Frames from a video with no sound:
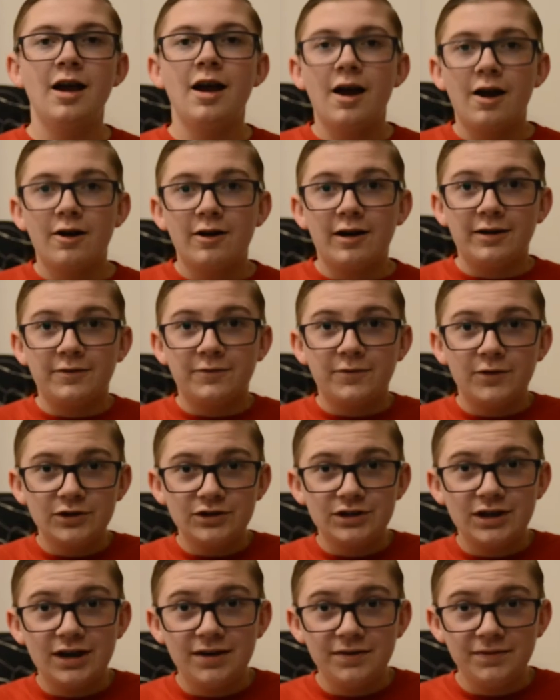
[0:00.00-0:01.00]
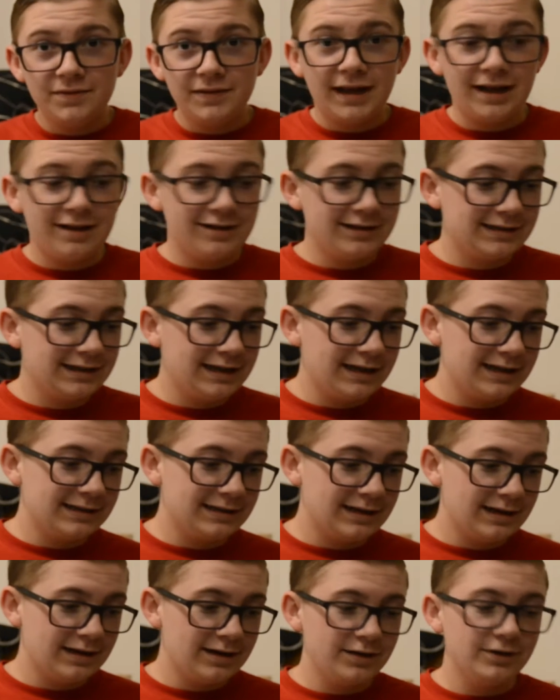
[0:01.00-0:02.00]
Alright, first off, Galaxy
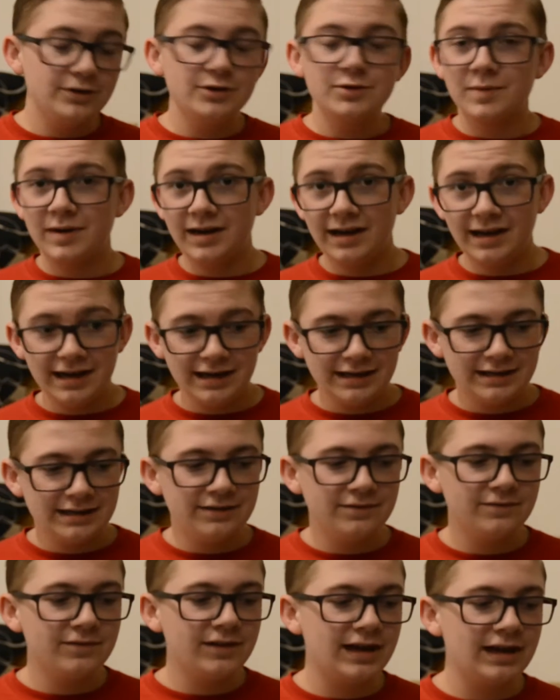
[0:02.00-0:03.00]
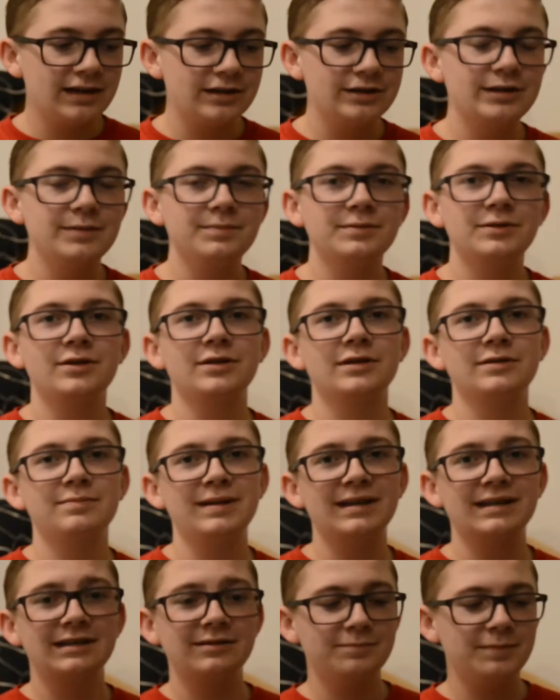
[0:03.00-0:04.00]
S9 2018 flagship, so the
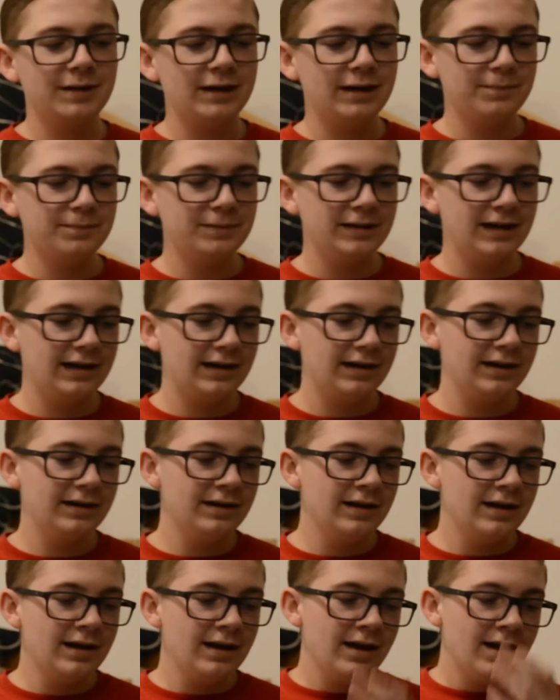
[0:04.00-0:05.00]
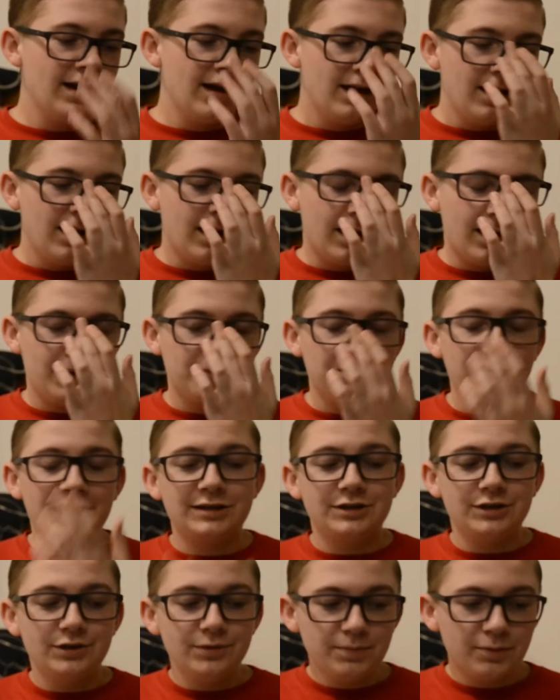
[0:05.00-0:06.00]
specs have been updated.
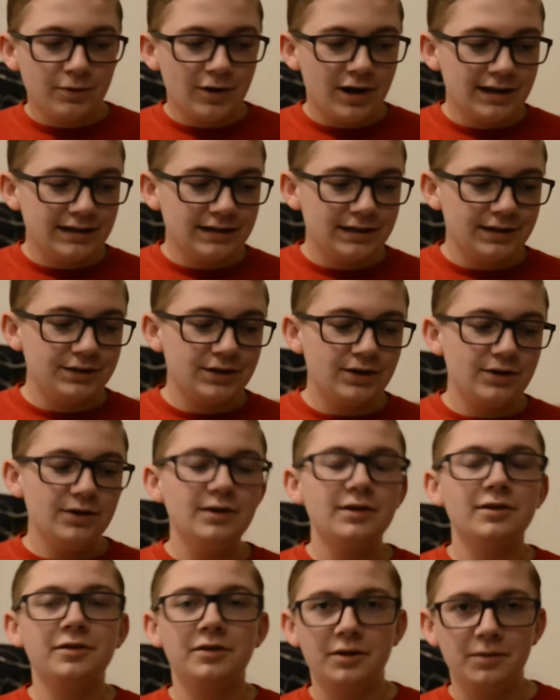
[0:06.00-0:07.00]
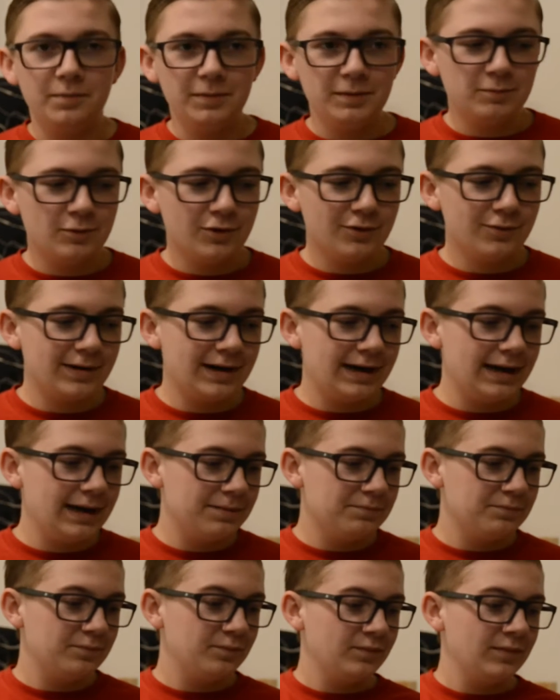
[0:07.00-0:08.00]
Has a new processor and a little bit more
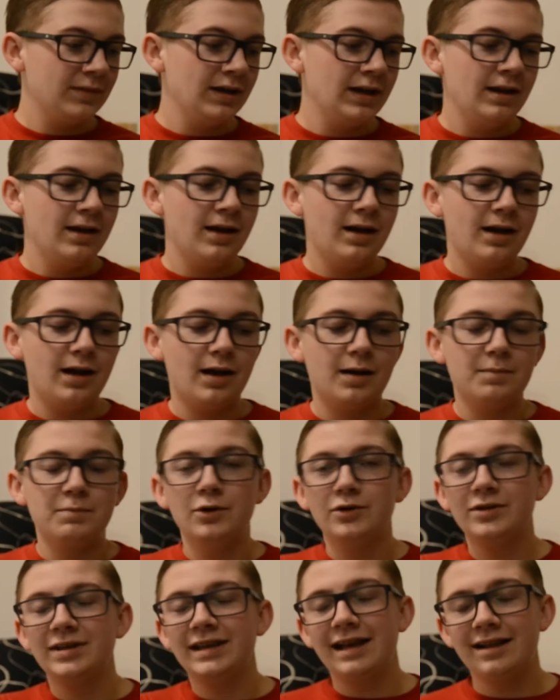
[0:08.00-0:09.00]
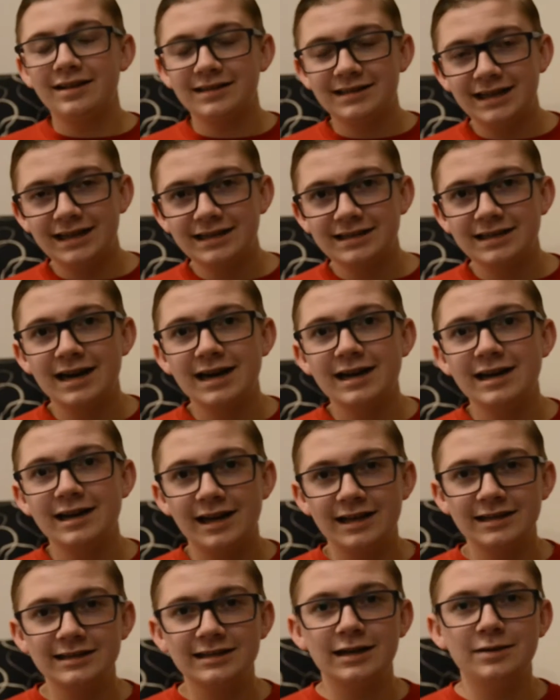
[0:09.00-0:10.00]
RAM. Both the Galaxy S9 and
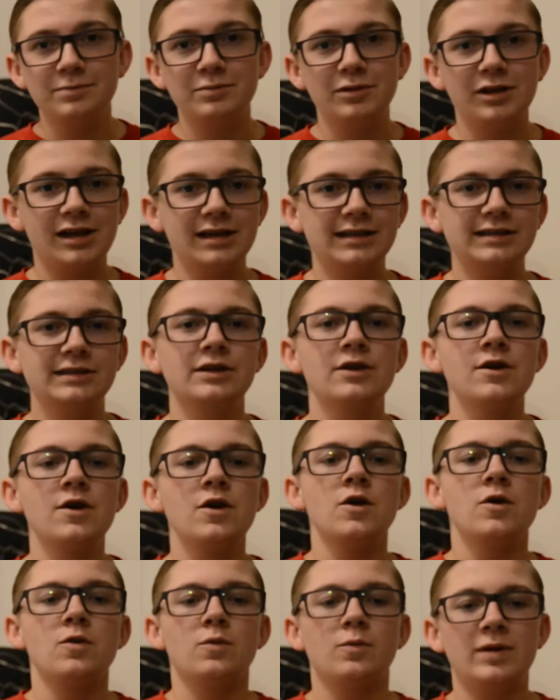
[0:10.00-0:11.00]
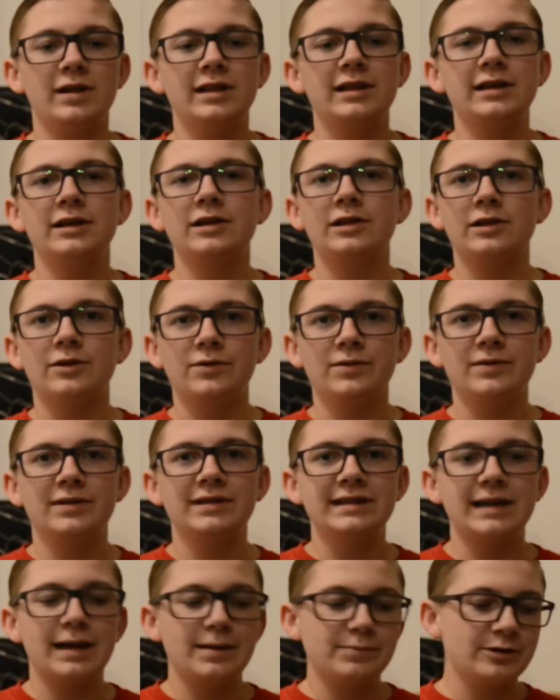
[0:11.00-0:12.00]
S9 Plus will include the
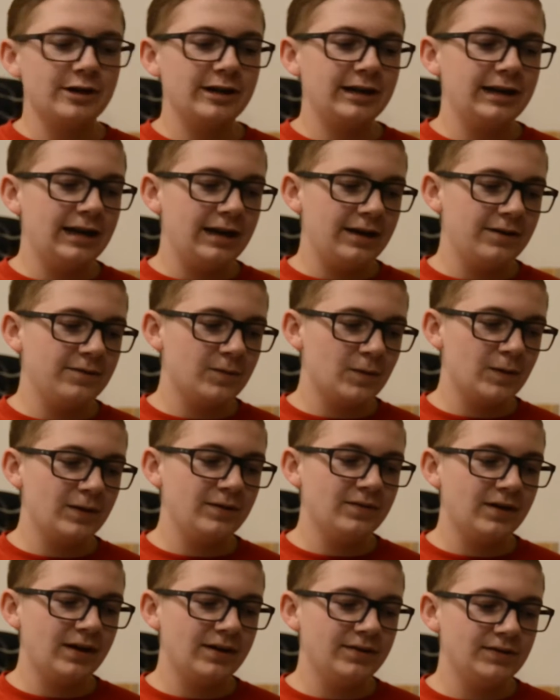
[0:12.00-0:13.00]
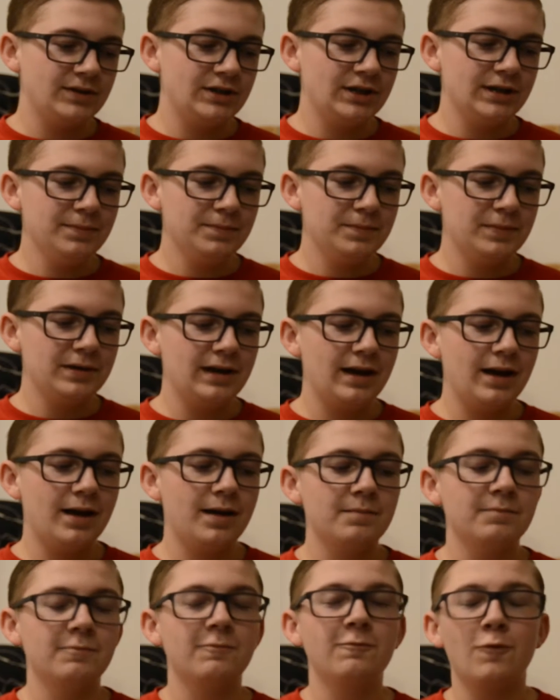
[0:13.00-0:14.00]
Snapdragon 845 chip,
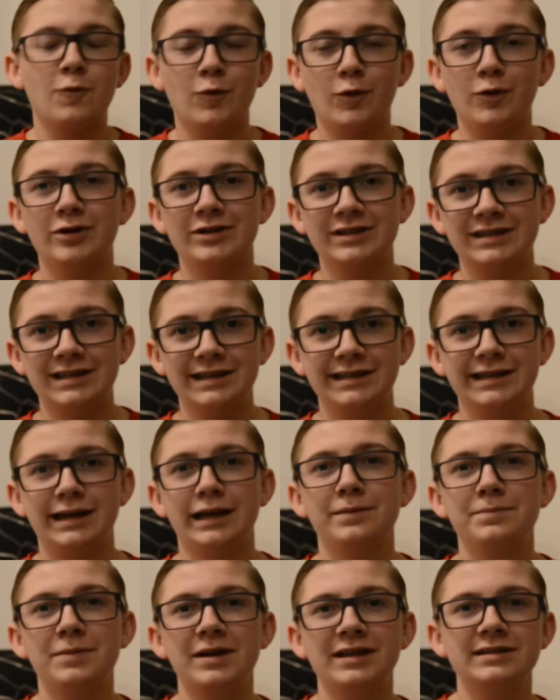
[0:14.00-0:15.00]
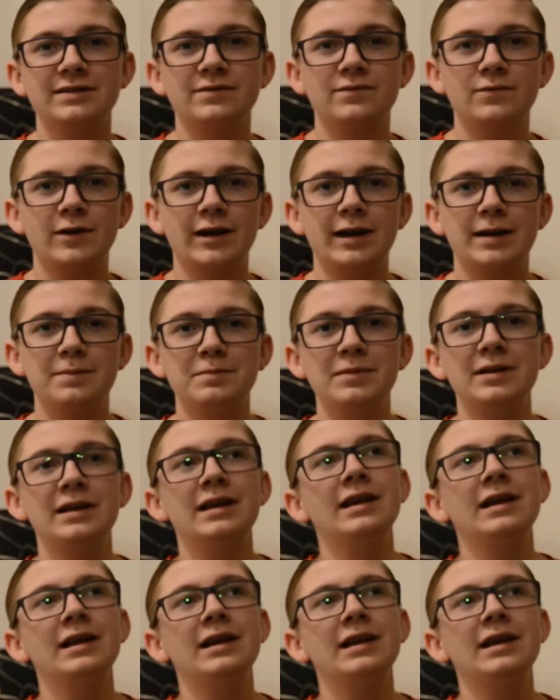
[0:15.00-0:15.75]
4 or 6 gigabytes of RAM.